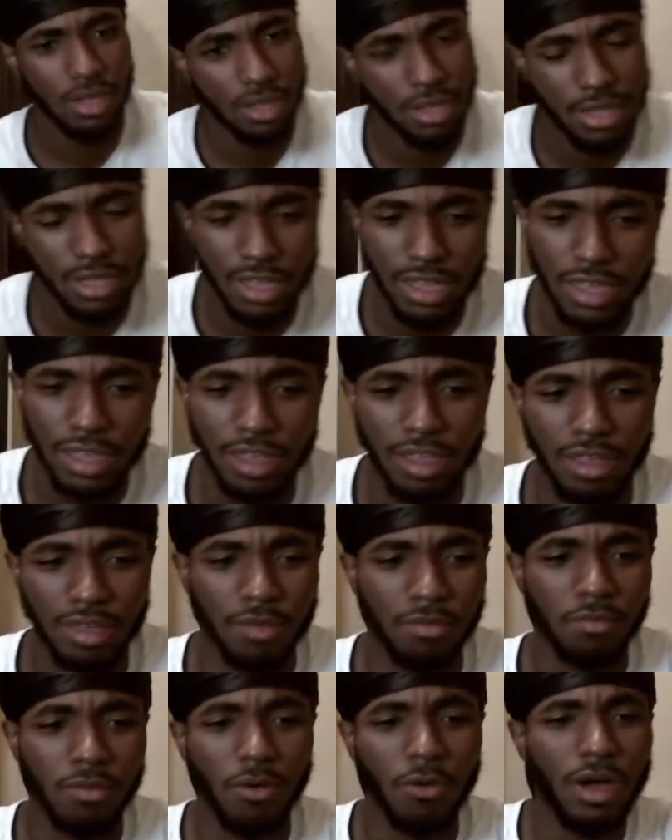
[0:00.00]
Yeah,
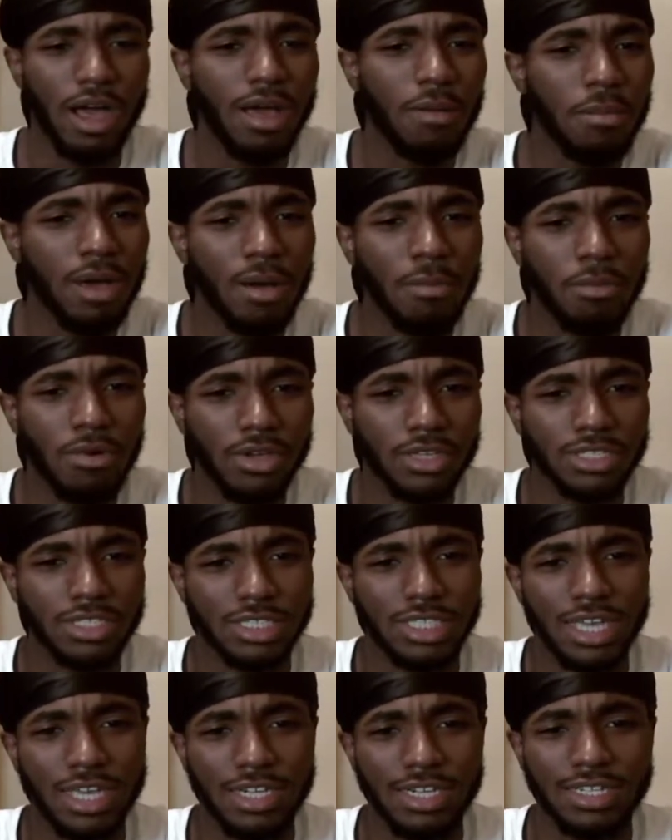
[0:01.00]
but why my boy
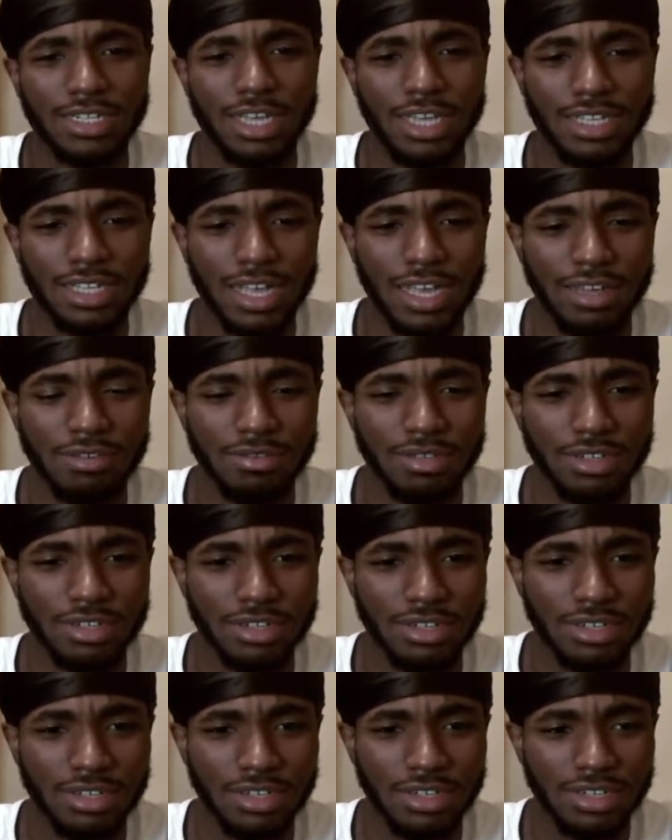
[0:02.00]
standing like that, bro?
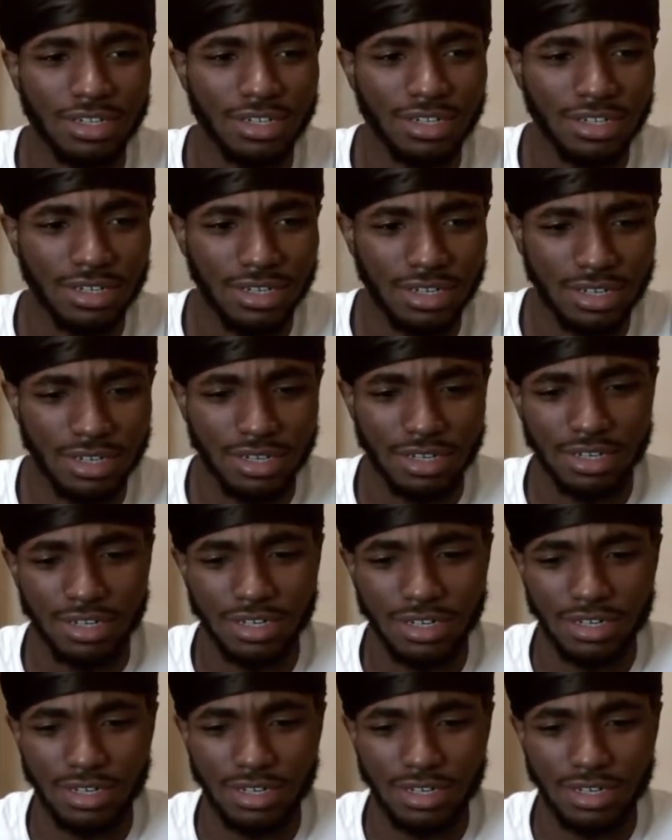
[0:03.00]
Uh, nigga, I got a whoop on